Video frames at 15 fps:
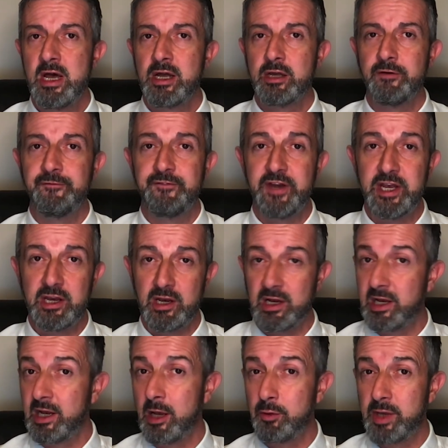
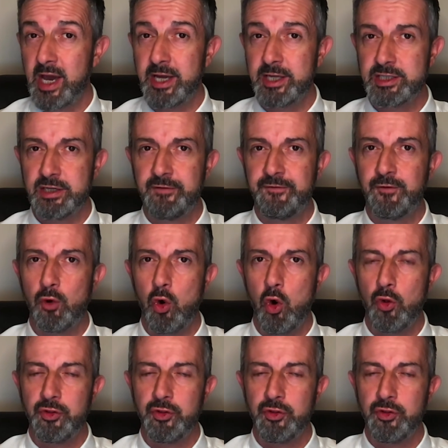conveniently located for